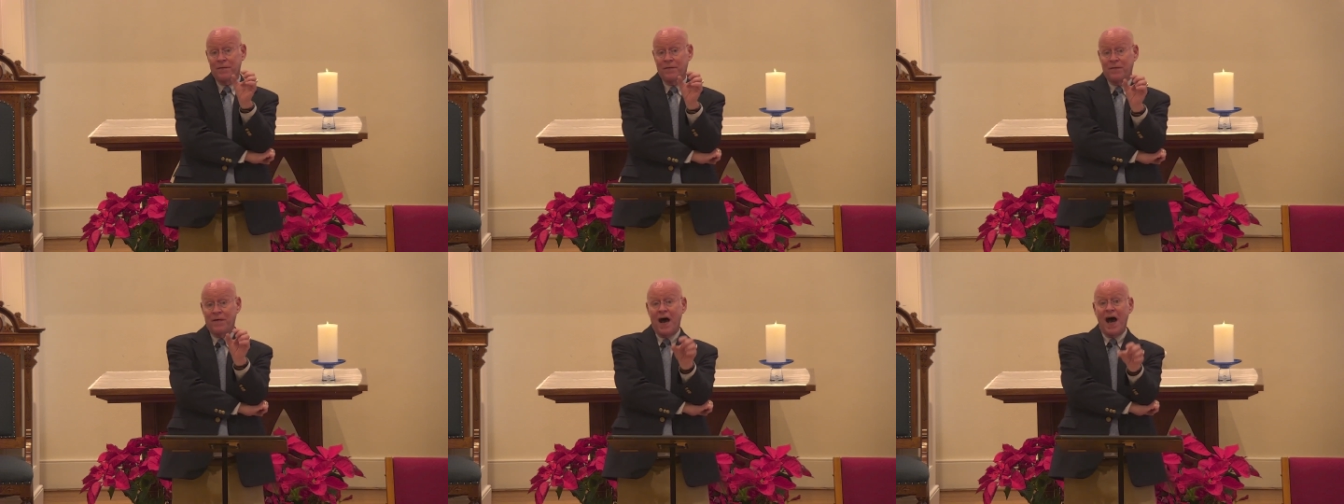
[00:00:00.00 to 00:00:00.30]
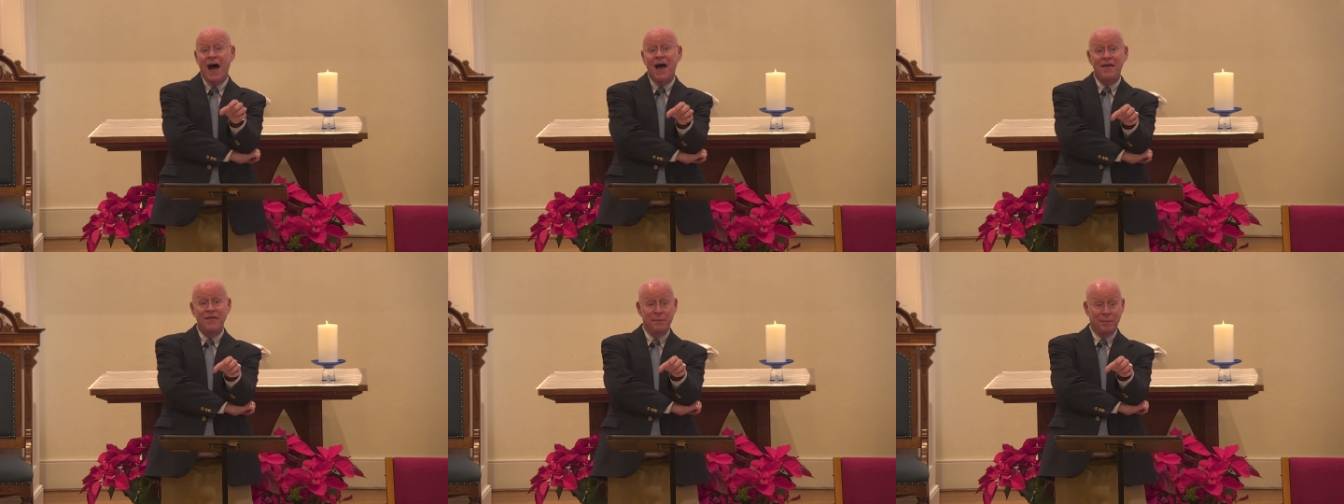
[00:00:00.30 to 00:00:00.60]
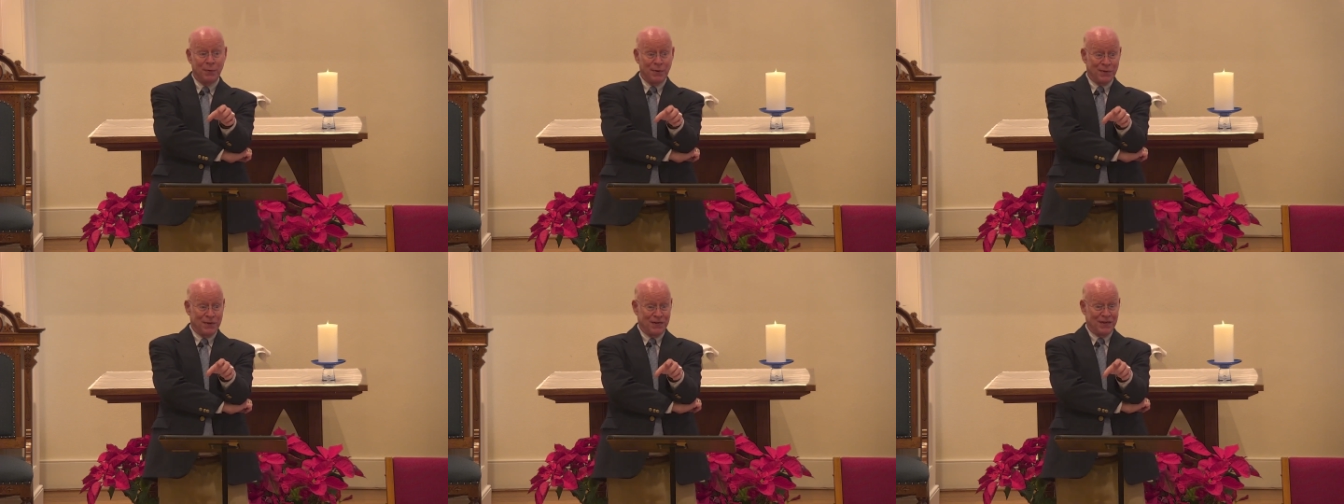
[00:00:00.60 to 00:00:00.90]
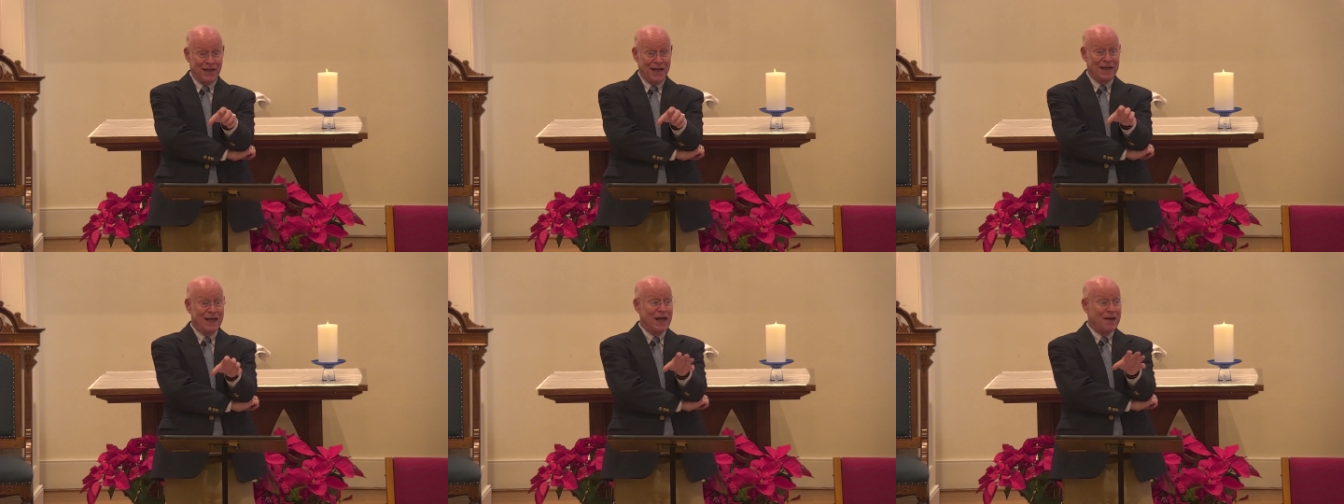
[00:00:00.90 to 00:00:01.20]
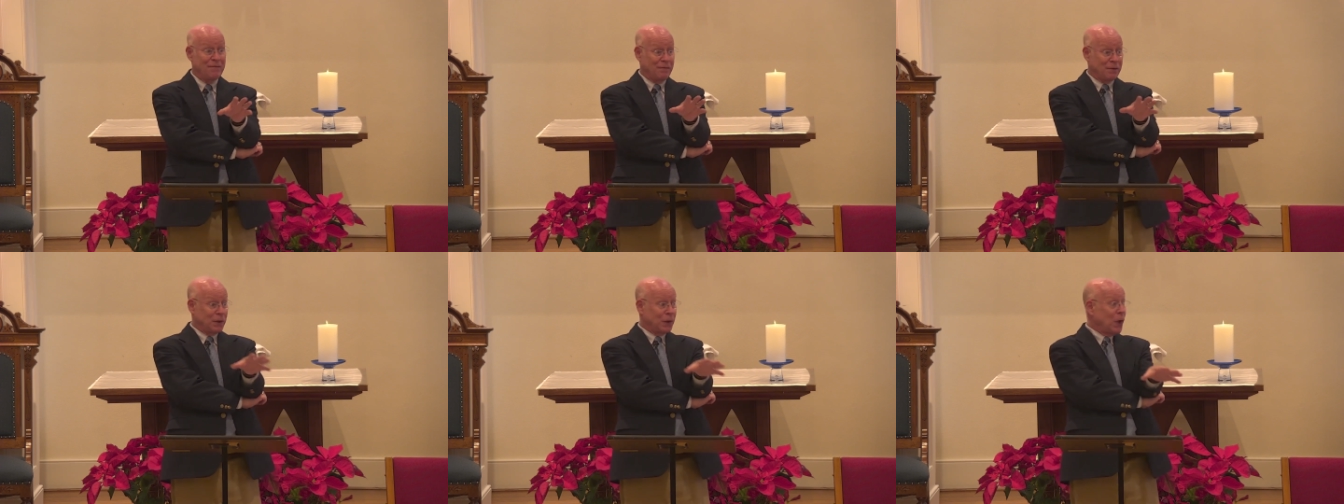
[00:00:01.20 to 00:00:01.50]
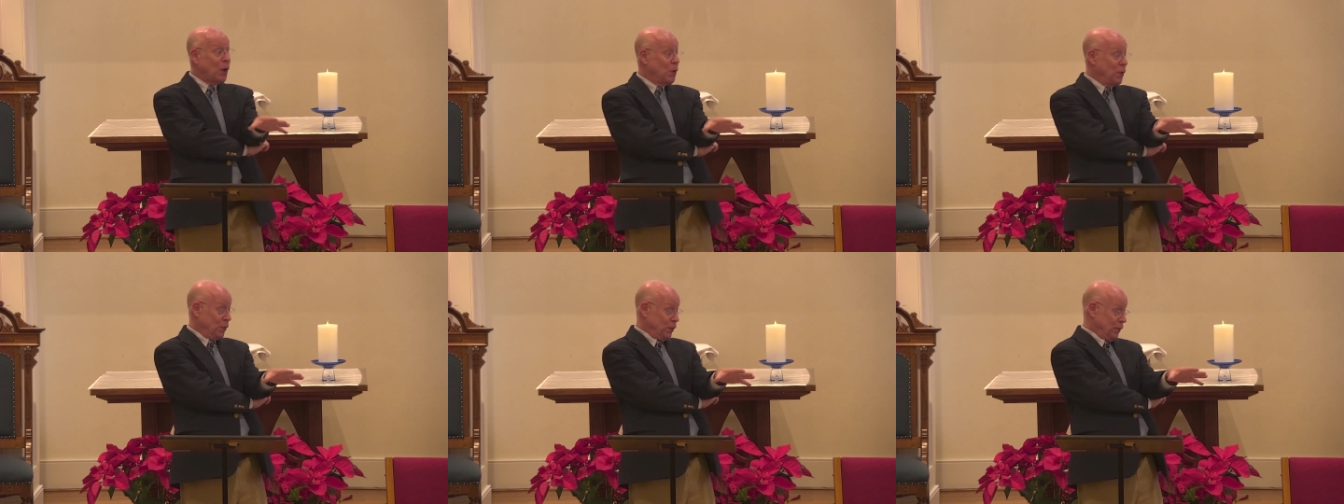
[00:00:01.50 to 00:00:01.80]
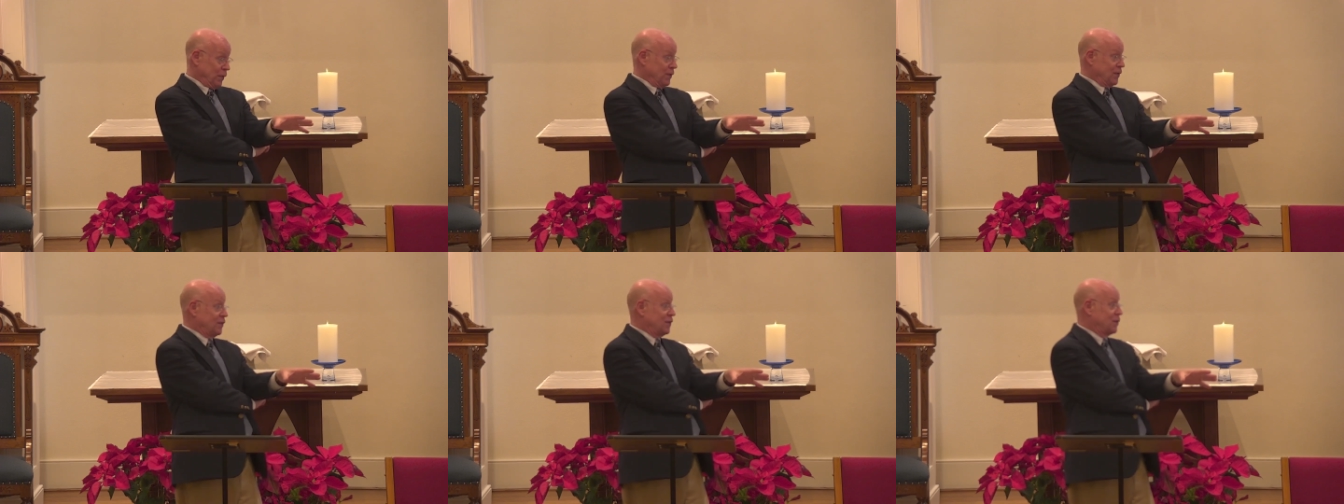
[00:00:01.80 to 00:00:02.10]
5% have
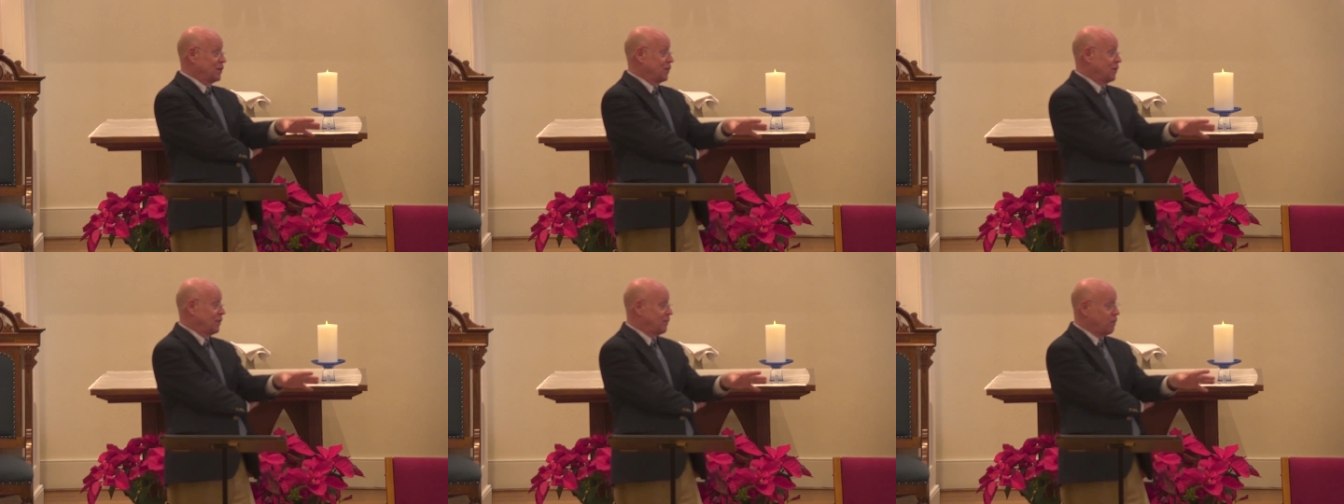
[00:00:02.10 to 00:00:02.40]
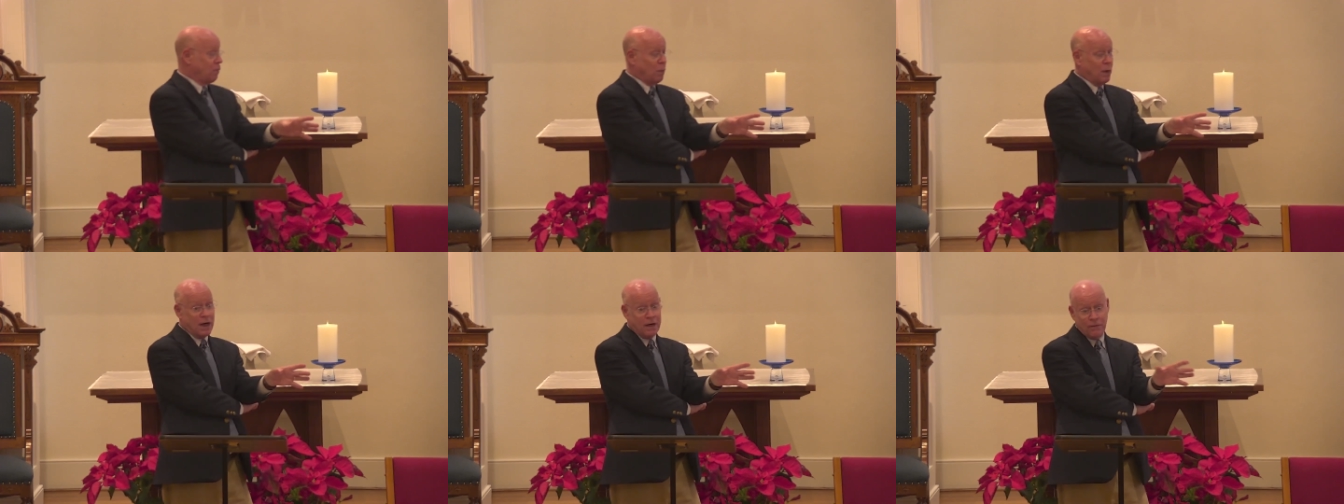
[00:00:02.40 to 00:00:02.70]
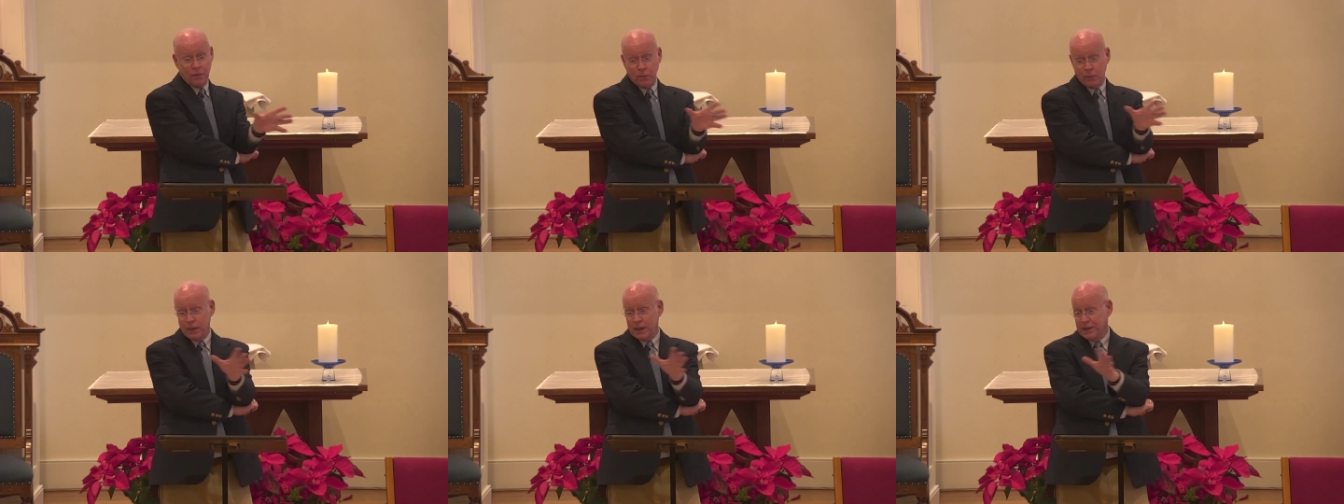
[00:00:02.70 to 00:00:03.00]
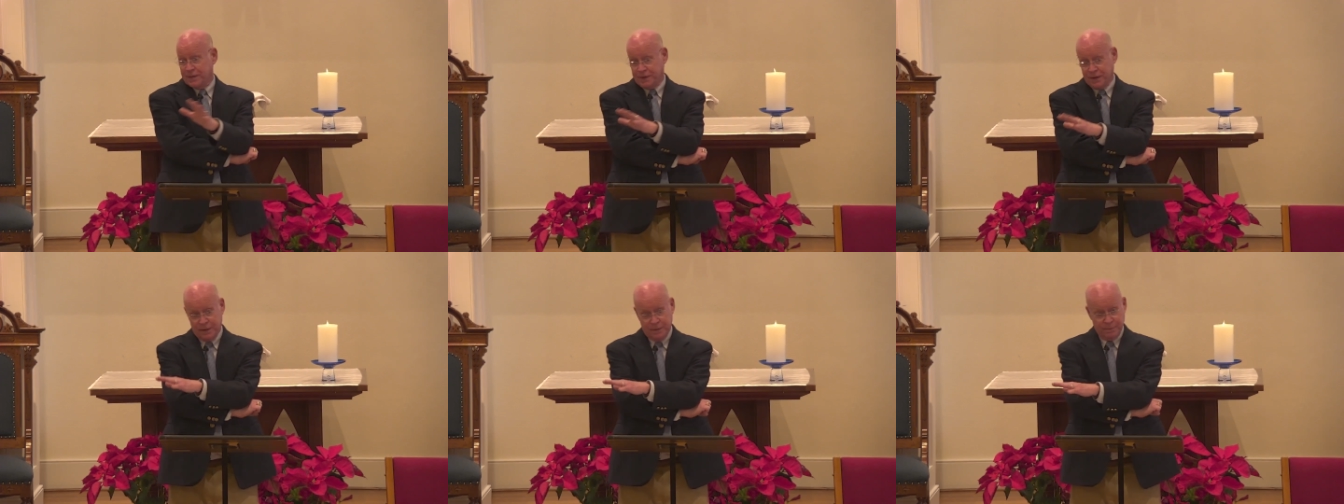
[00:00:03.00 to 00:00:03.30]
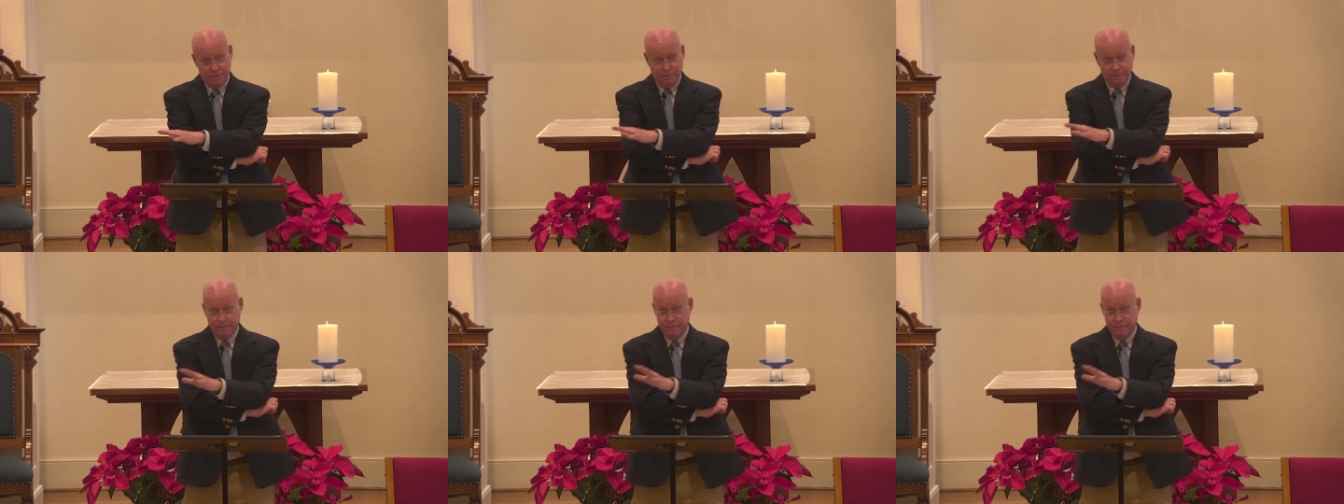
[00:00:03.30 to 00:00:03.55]
closed for whatever reason.